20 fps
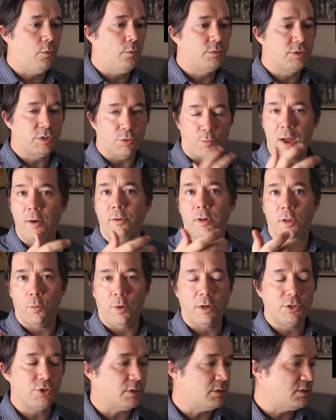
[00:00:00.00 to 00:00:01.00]
surrounding
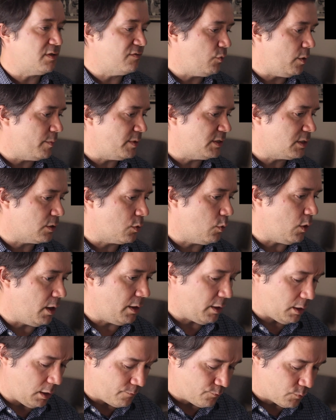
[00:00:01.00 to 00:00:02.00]
questions of women's
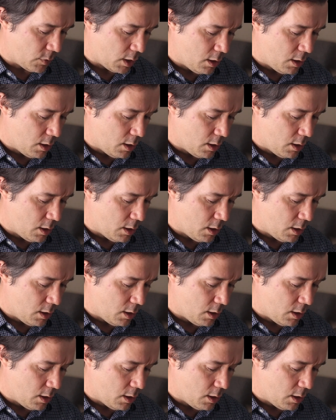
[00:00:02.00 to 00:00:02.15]
equality.